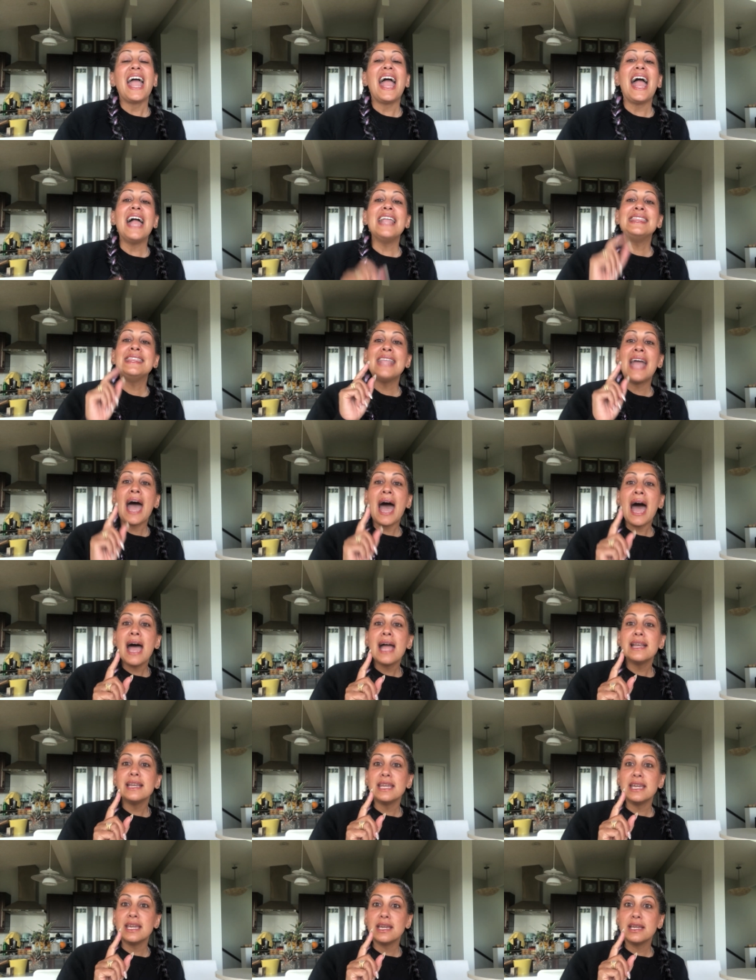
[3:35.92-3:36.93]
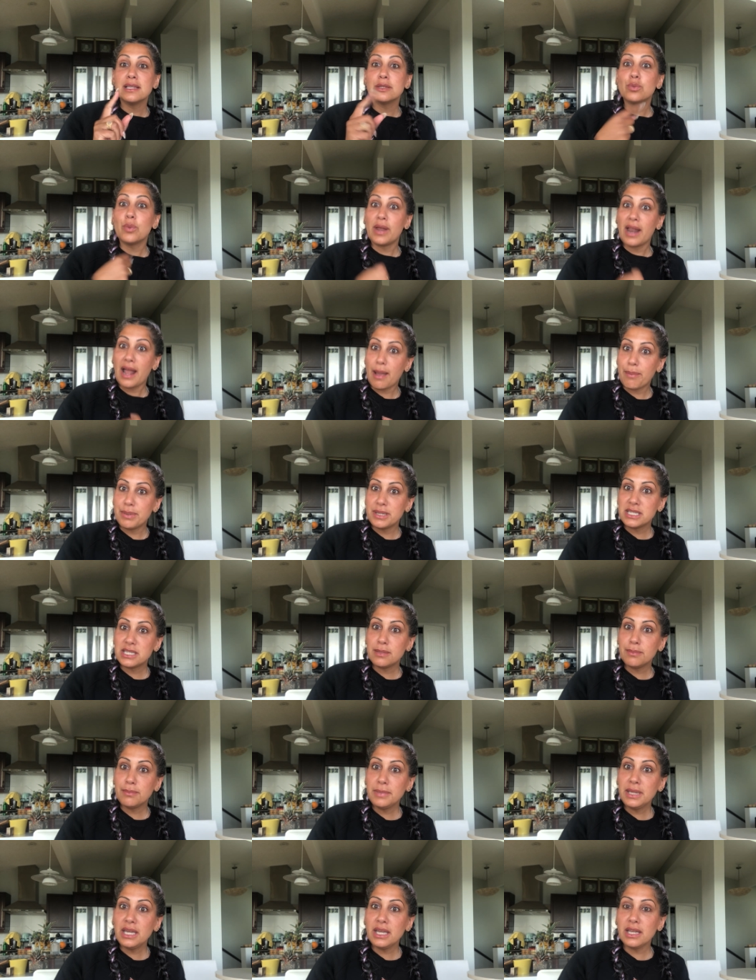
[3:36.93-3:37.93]
And that is what happened
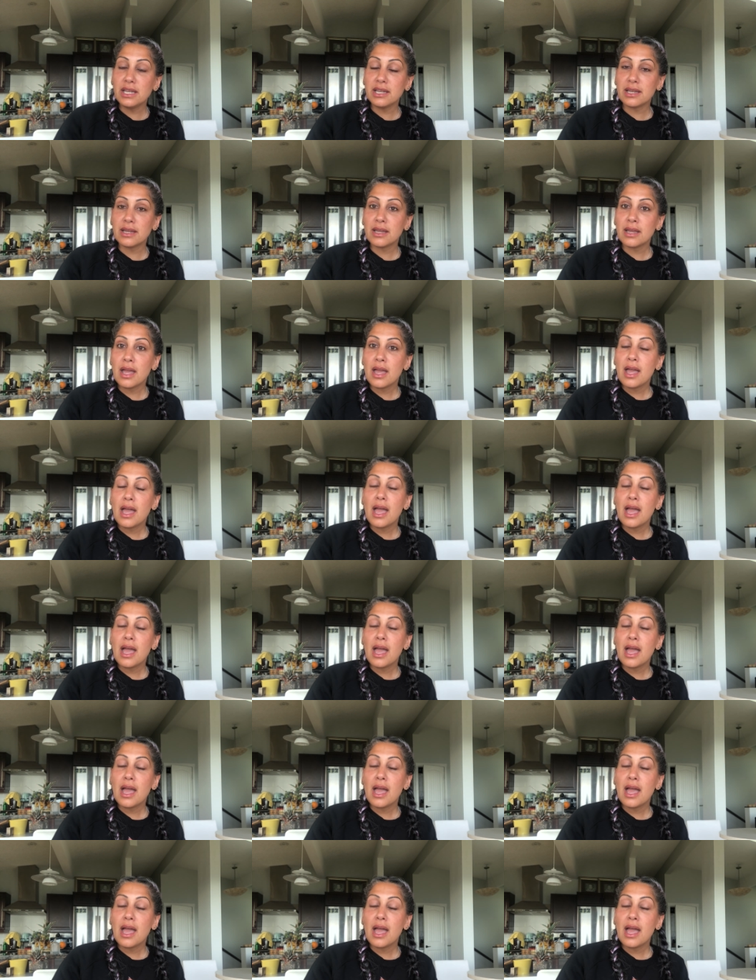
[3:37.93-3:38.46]
to me.